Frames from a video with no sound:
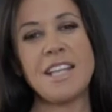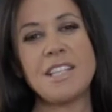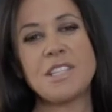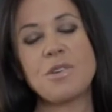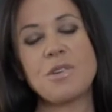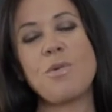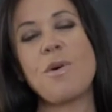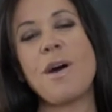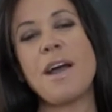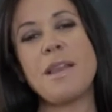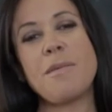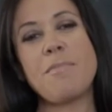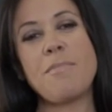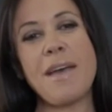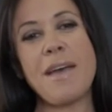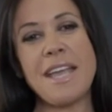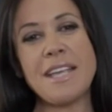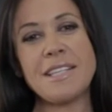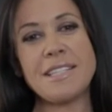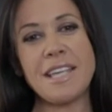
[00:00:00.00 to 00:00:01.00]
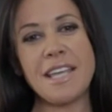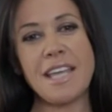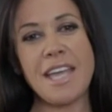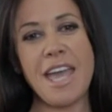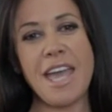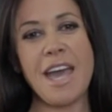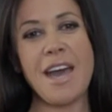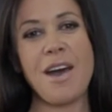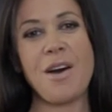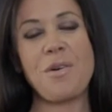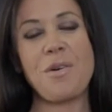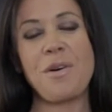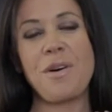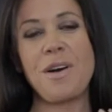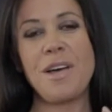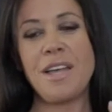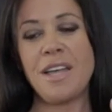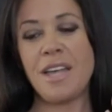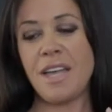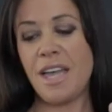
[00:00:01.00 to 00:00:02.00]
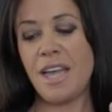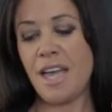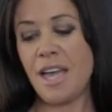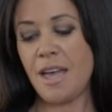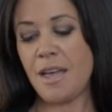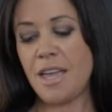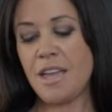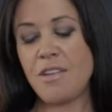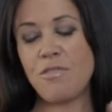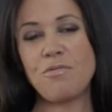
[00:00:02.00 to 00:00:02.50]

It's quite amazing how uh,